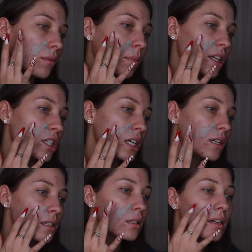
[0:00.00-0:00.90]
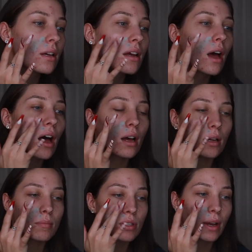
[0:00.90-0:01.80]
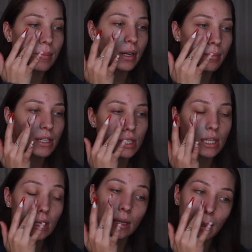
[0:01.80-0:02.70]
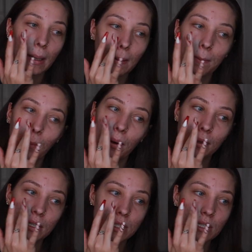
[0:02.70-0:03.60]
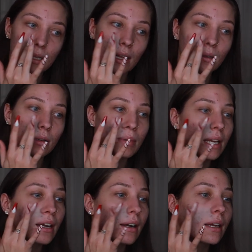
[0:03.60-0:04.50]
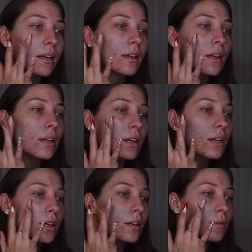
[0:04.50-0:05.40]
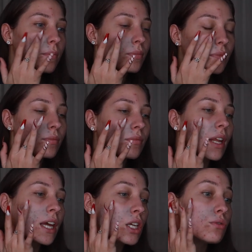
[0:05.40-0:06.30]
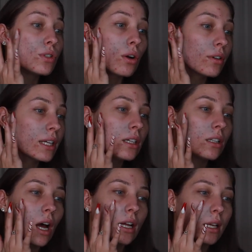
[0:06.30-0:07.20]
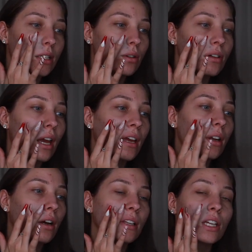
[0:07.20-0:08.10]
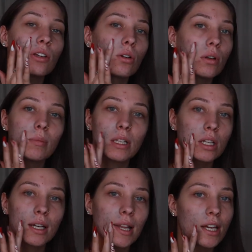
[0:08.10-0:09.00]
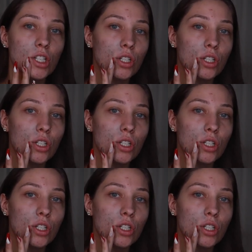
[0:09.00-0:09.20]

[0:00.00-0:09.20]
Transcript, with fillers: my cheeks. Um, so I pretty much need it like in more than just that little bitty area. And you don't need a lot. Like, don't cake it on. Like, you don't want to be looking like